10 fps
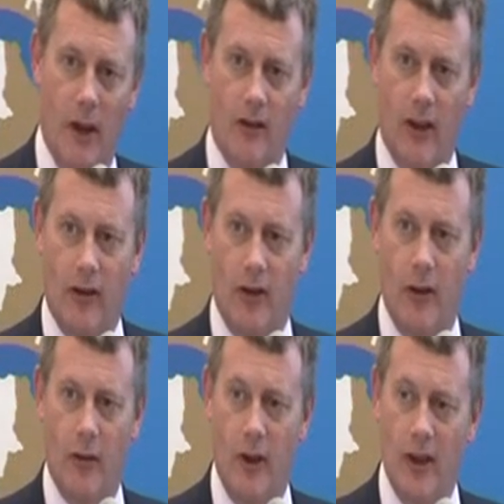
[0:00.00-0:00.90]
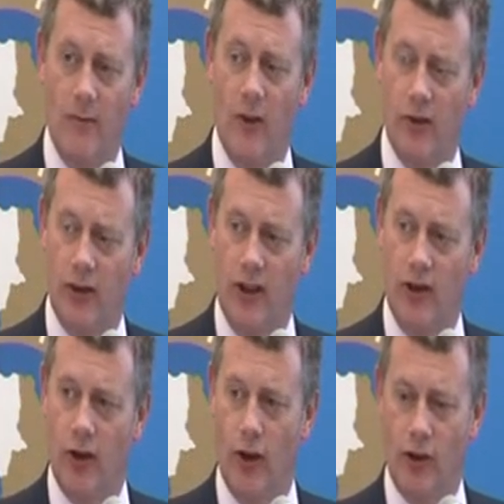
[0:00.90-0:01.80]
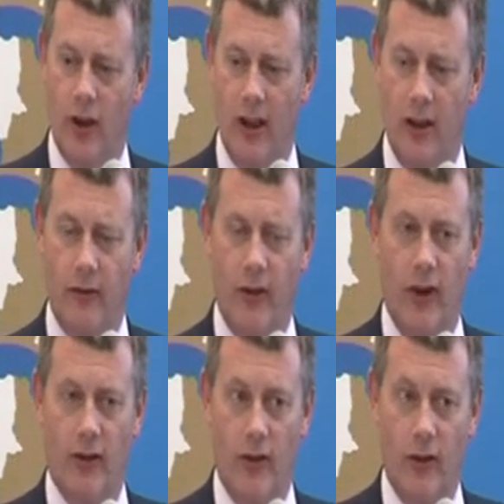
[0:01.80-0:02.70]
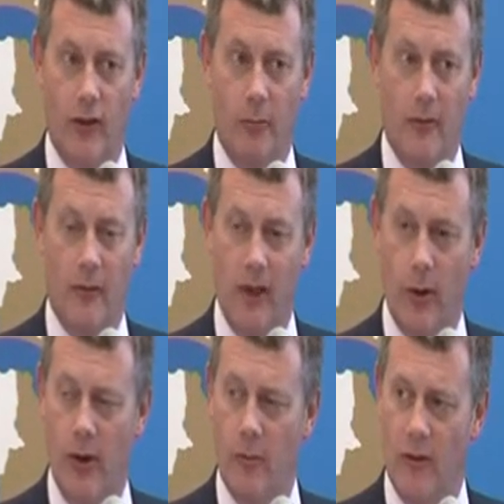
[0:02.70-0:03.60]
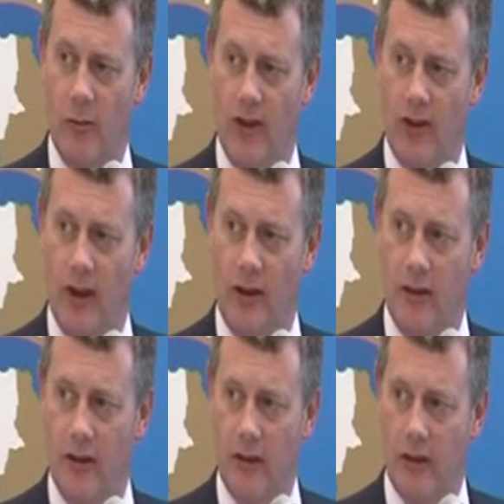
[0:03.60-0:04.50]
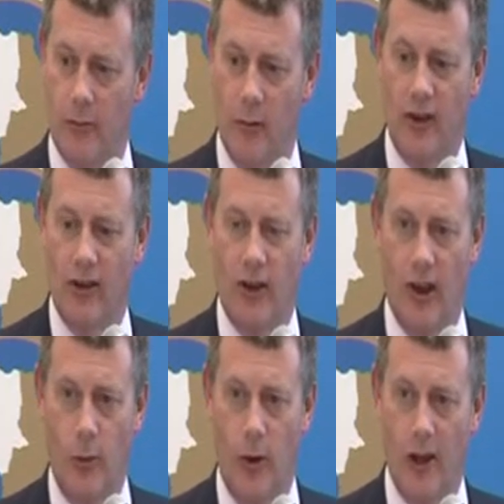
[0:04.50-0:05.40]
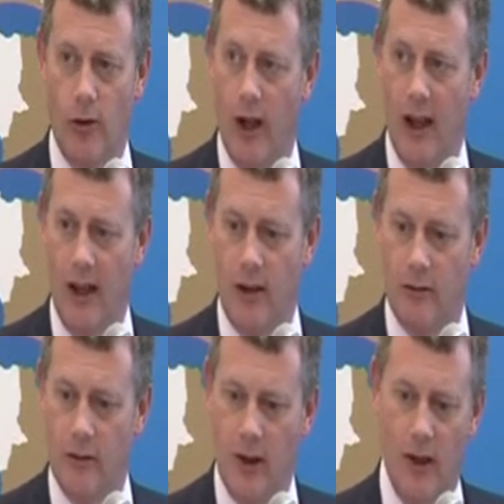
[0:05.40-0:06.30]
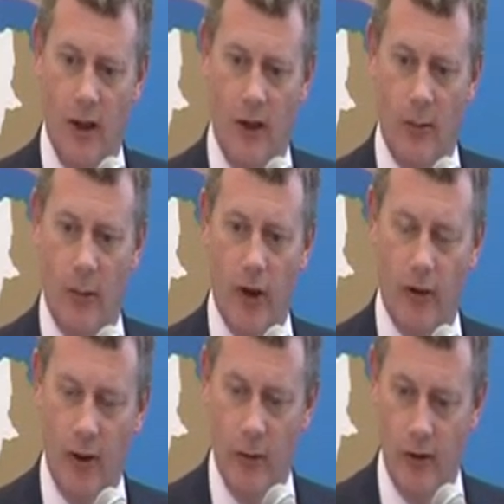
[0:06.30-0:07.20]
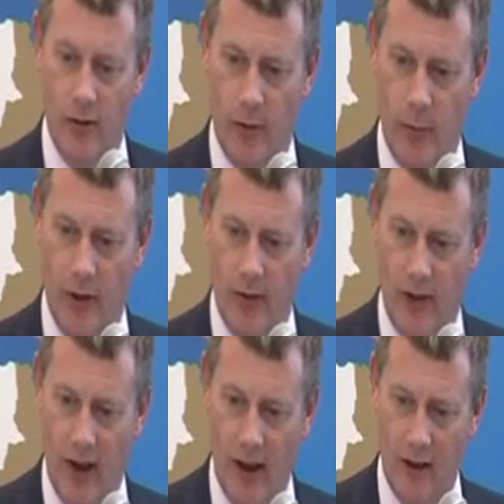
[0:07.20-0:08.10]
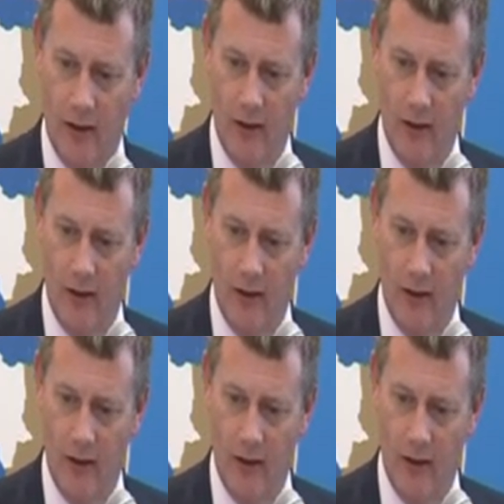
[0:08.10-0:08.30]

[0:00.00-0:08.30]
does an inventory stock take and finds that there's some equipment missing but doesn't know when or how, the policy wouldn't respond for that.